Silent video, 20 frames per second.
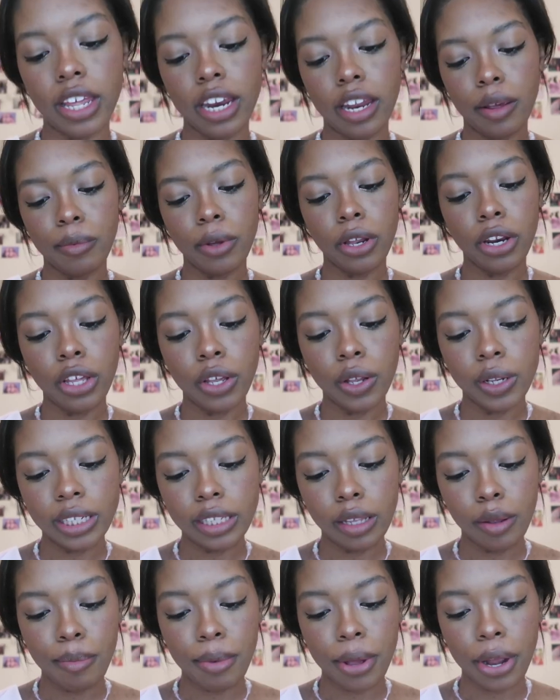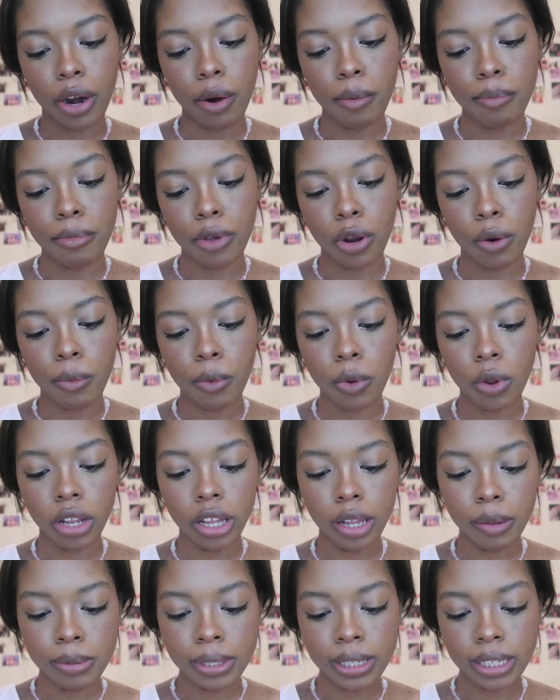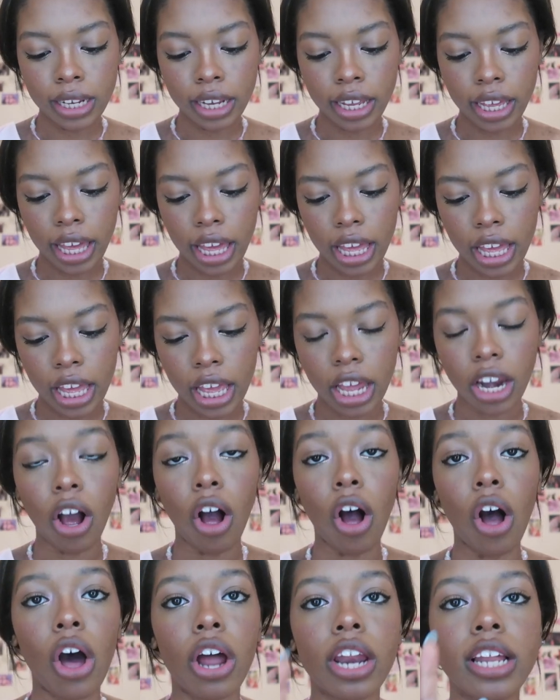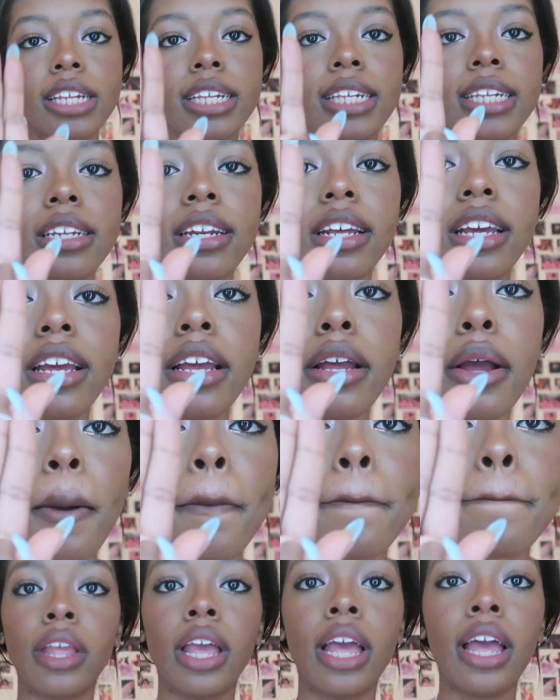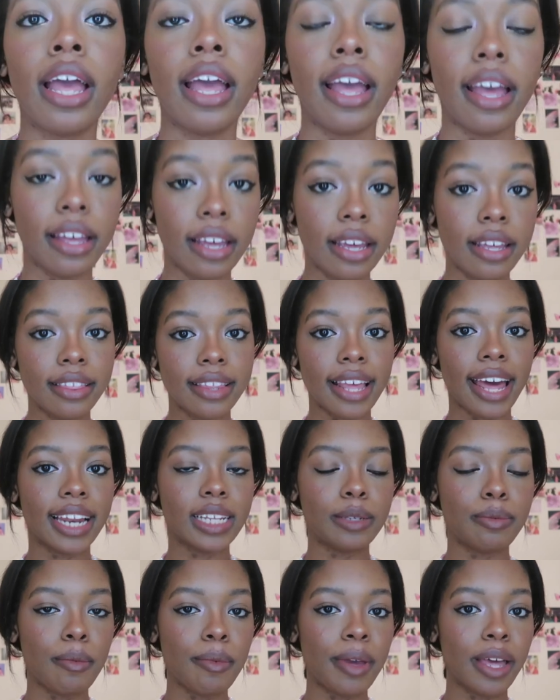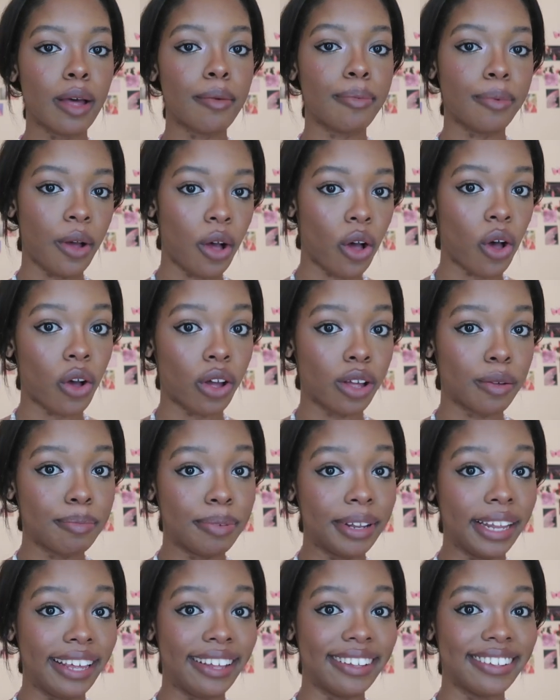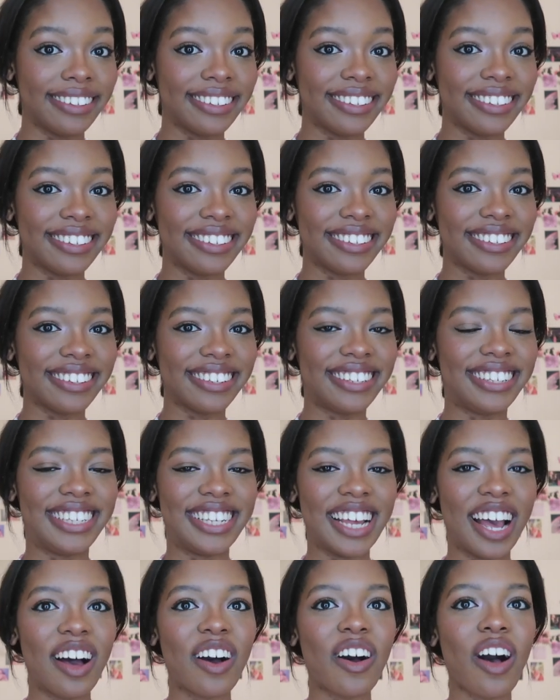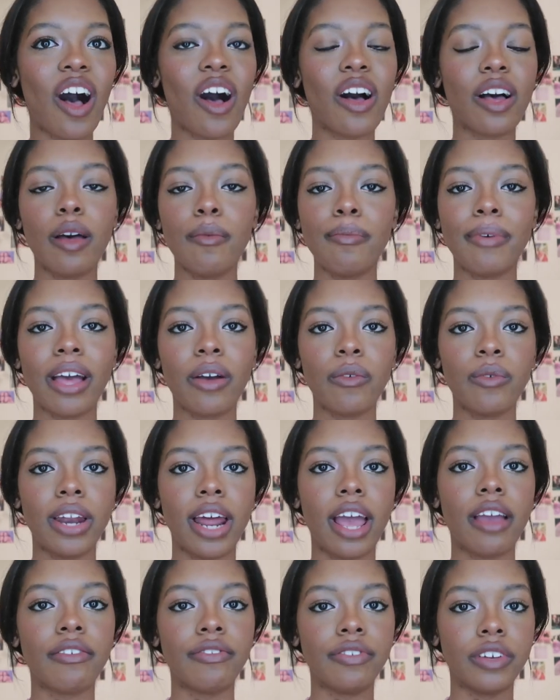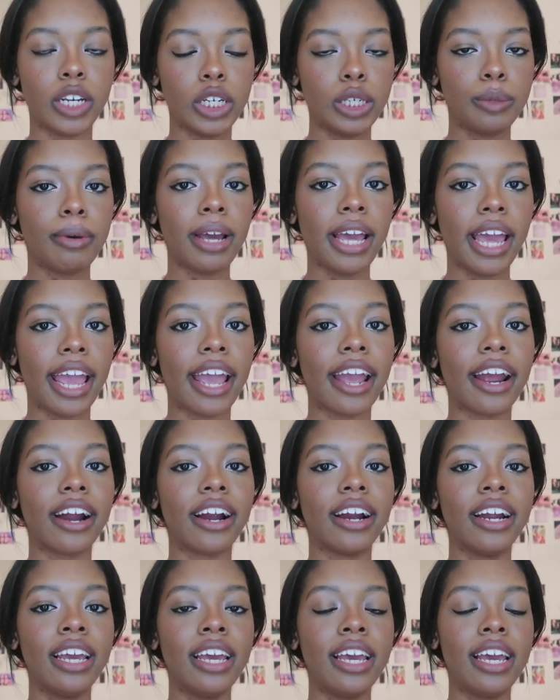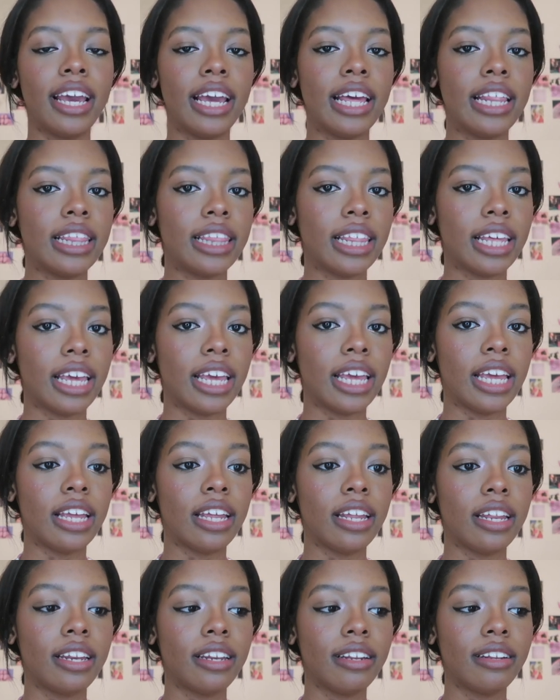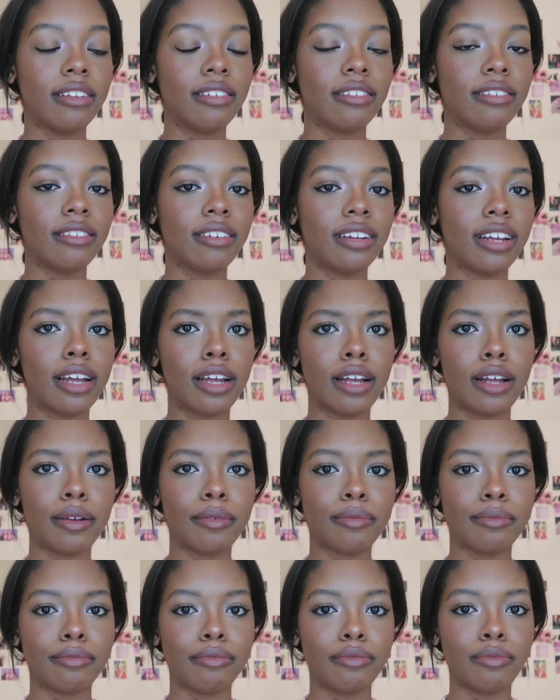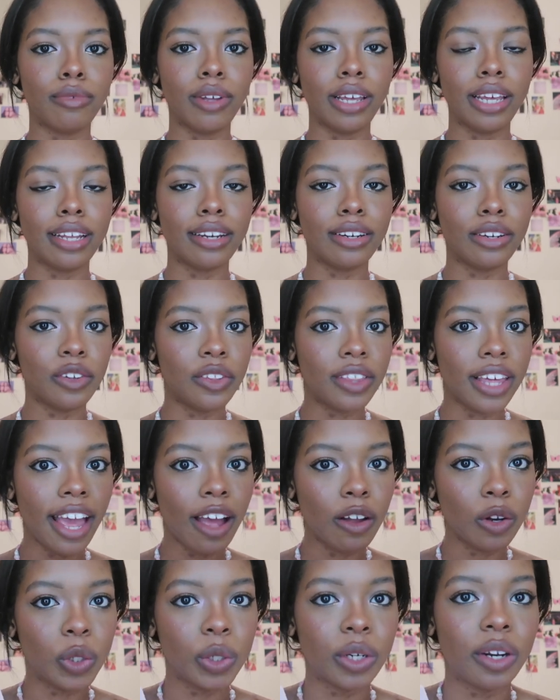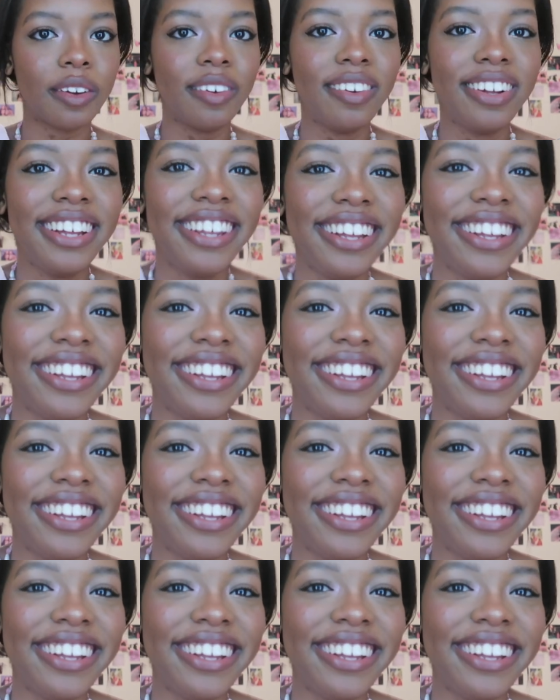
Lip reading: then I'm gonna use the Bare Minimal lipstick in Honesty. And that is my makeup all complete. So I'll come back when I finish my hair and then we can do the outro.